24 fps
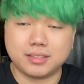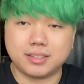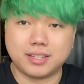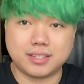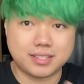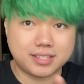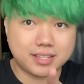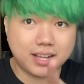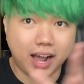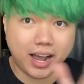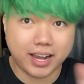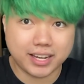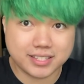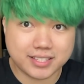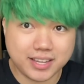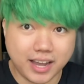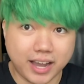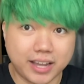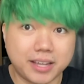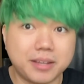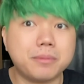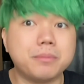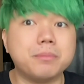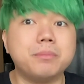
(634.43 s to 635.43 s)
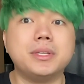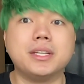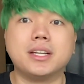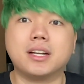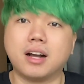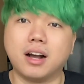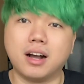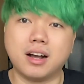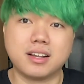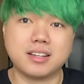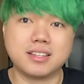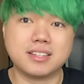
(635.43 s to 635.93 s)
sky dye,
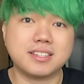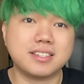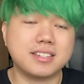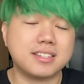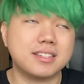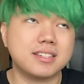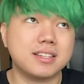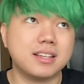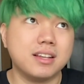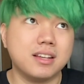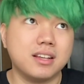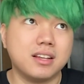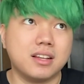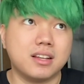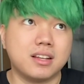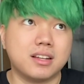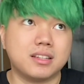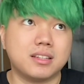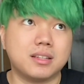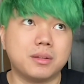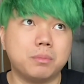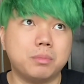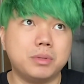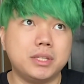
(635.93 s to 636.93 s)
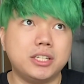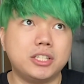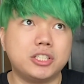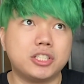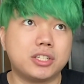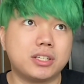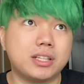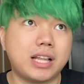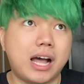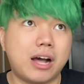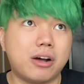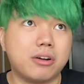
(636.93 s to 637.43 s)
because the
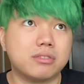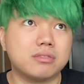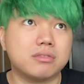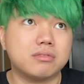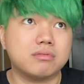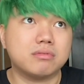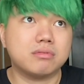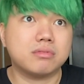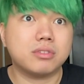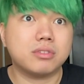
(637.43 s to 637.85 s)
bleach cloud